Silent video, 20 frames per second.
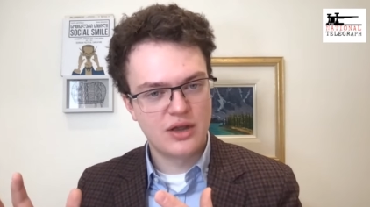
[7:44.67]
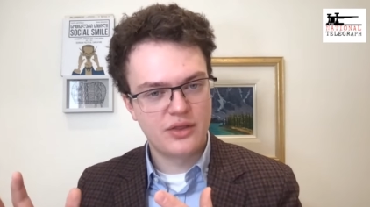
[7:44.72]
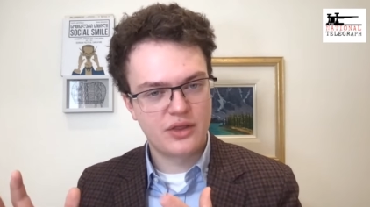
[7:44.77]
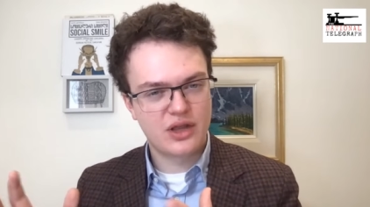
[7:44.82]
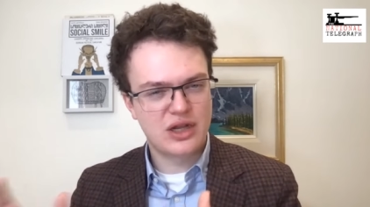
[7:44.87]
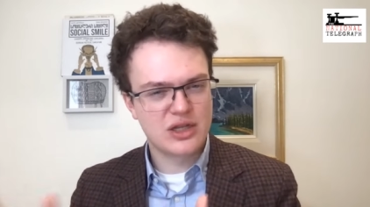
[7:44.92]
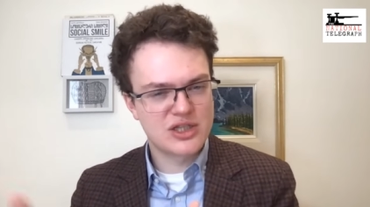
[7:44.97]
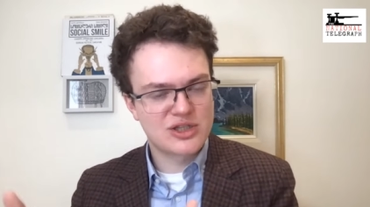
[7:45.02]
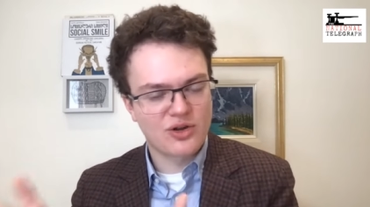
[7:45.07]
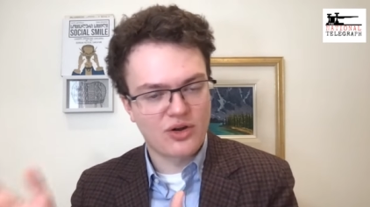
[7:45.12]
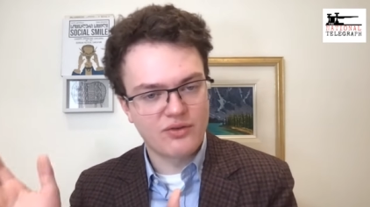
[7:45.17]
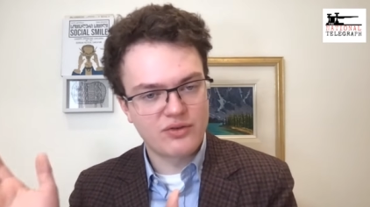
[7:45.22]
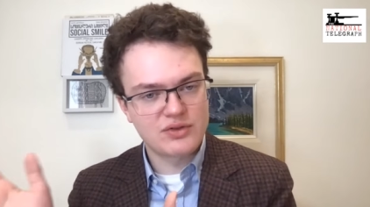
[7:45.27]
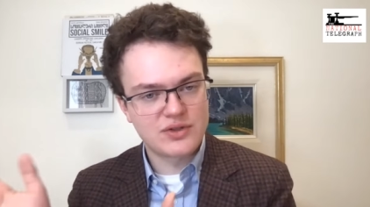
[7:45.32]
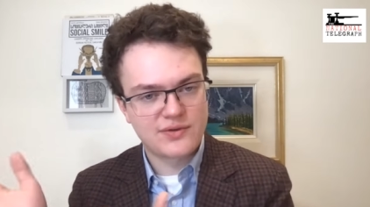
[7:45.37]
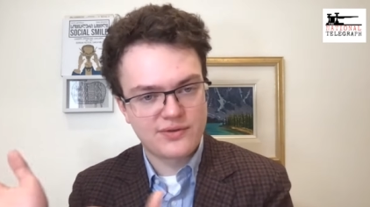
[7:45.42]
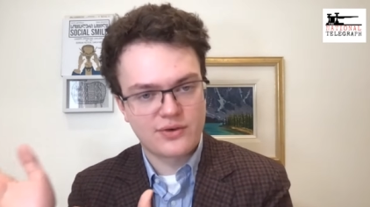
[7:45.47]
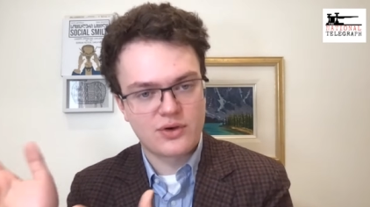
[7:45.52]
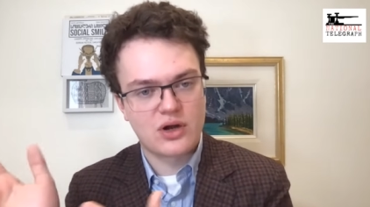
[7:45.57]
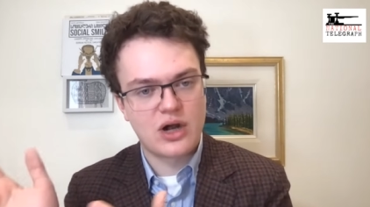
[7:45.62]
the
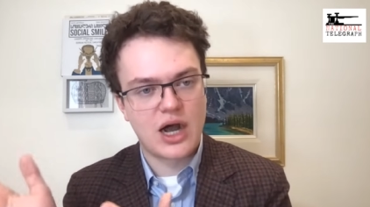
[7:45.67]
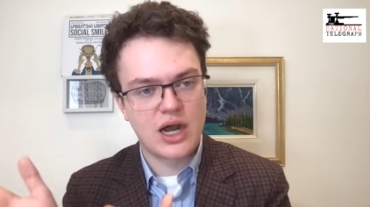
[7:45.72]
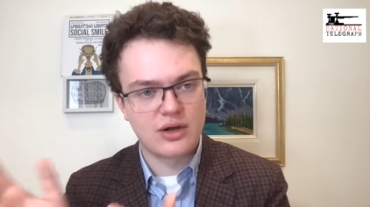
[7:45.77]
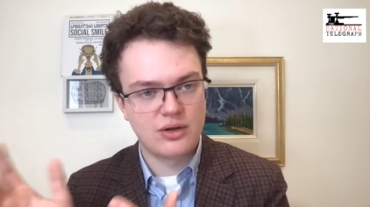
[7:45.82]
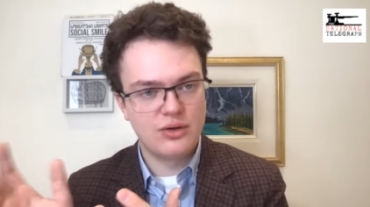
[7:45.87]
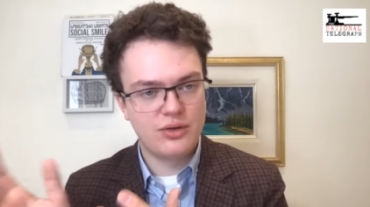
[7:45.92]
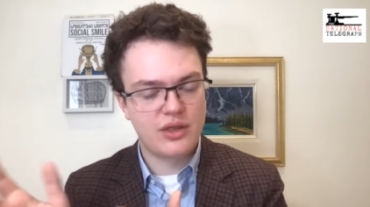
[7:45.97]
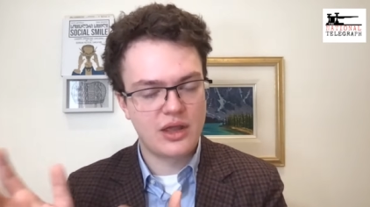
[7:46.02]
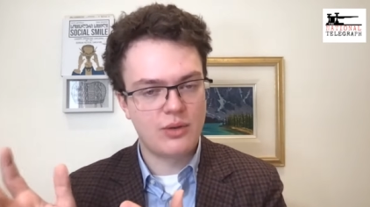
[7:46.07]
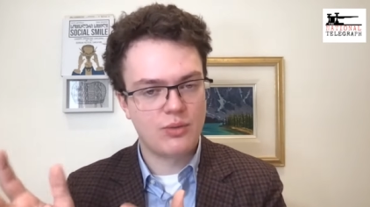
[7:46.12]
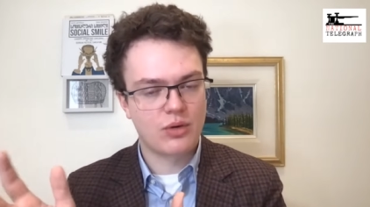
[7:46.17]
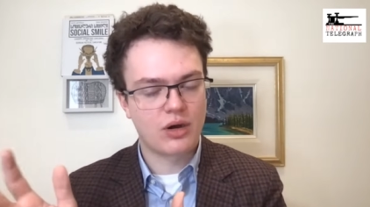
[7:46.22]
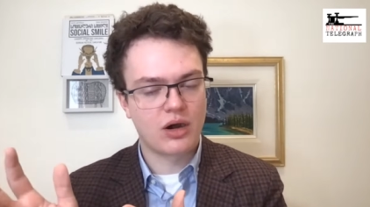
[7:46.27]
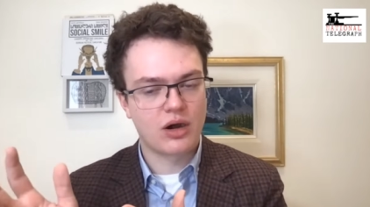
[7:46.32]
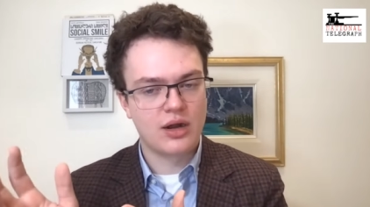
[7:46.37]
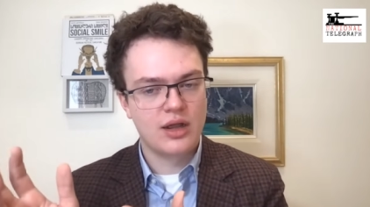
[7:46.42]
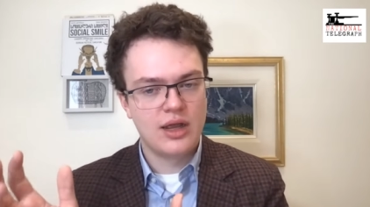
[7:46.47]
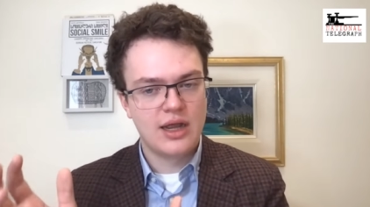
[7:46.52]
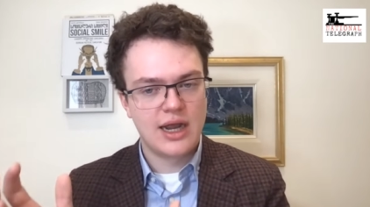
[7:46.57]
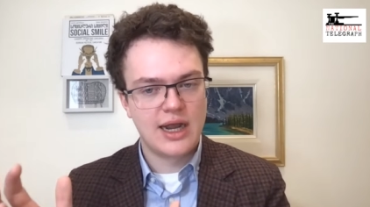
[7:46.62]
Conservatives forgot who they
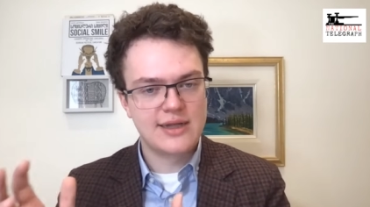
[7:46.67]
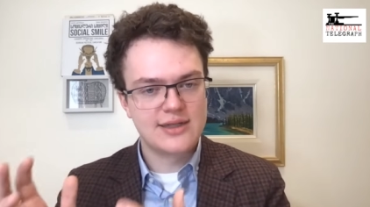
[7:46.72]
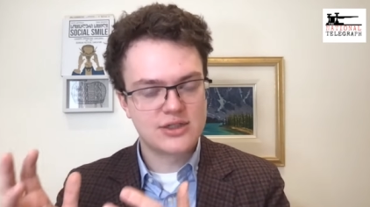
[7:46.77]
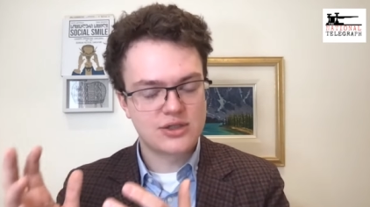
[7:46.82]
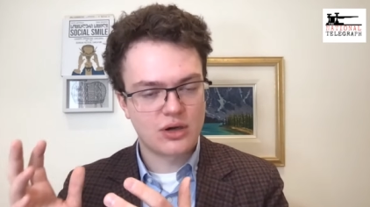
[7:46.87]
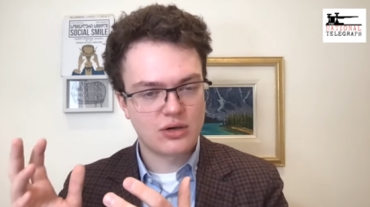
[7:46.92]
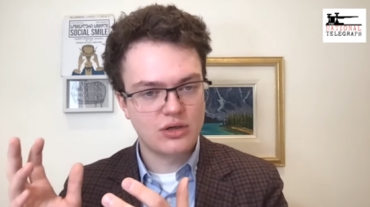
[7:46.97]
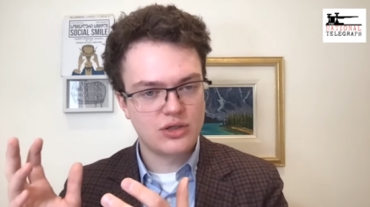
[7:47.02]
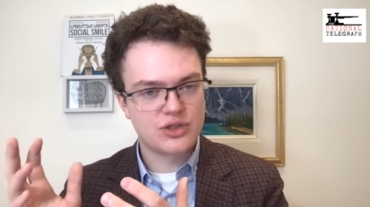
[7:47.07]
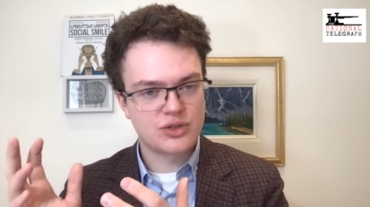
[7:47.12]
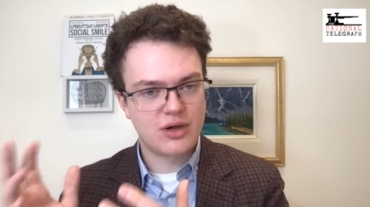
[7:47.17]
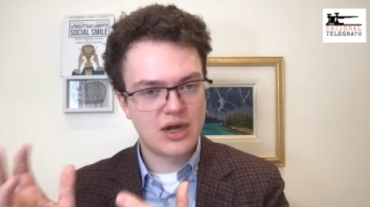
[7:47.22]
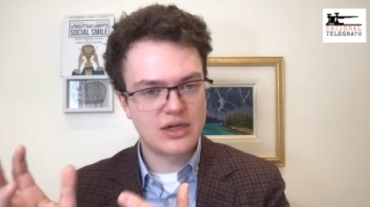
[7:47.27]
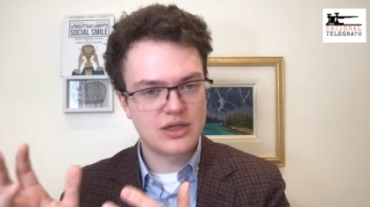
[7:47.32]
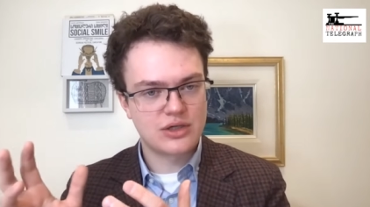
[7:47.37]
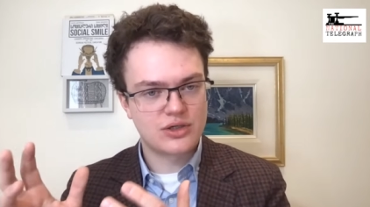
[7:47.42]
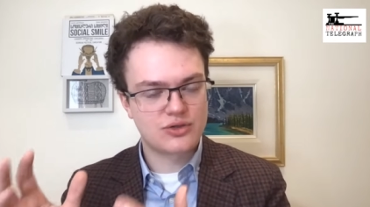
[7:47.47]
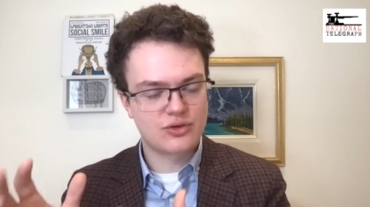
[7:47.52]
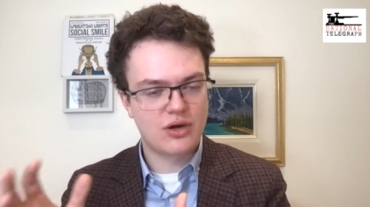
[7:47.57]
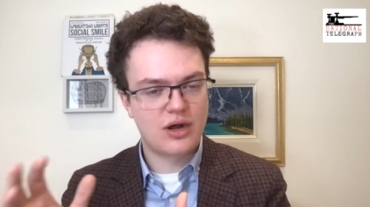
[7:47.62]
were and started trying
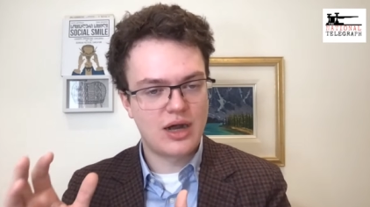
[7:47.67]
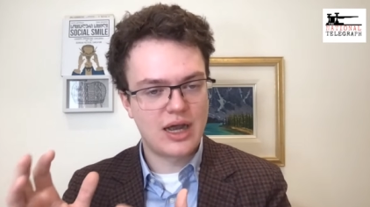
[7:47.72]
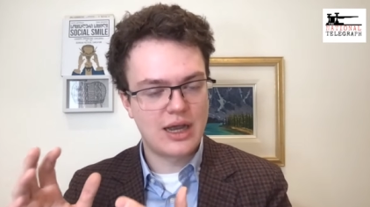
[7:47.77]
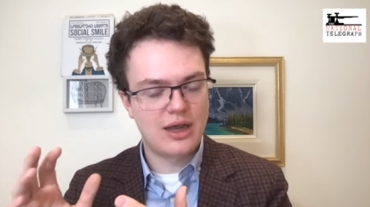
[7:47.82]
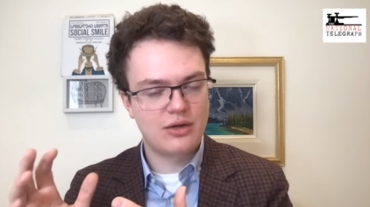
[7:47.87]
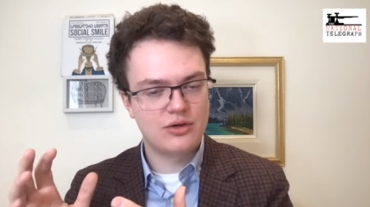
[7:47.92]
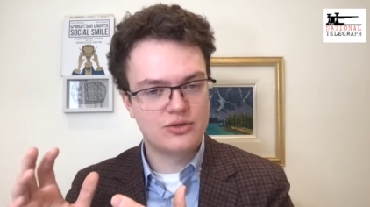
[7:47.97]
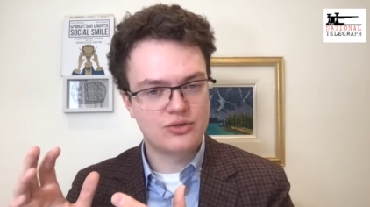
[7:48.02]
to draw